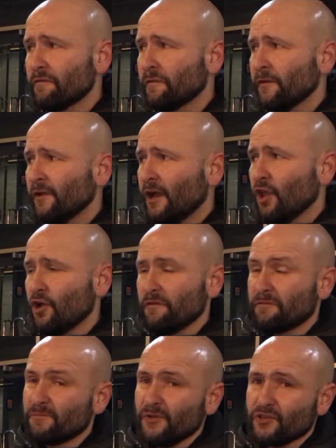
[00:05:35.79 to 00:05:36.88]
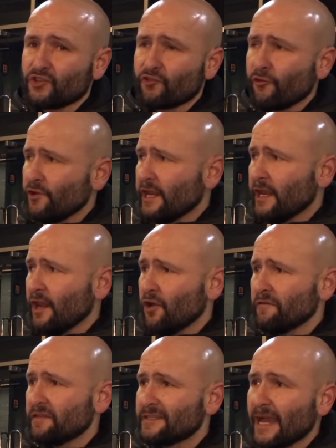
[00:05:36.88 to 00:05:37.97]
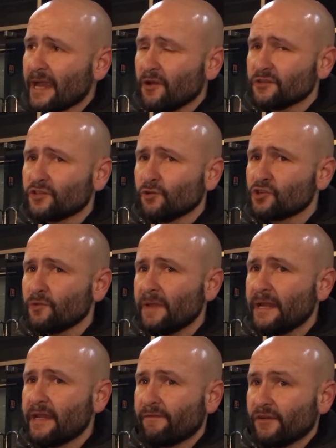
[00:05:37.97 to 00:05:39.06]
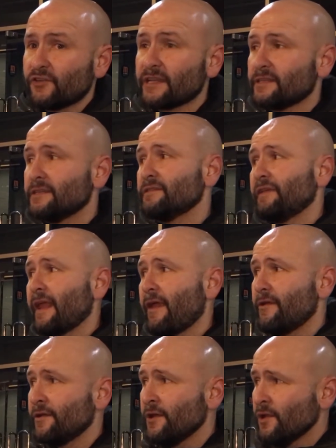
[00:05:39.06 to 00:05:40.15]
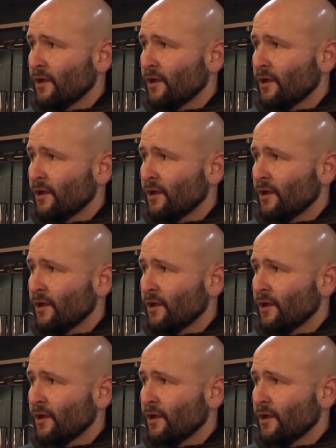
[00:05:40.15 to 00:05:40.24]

of scrutiny and a lot of attack on social media for dressing as a vicar and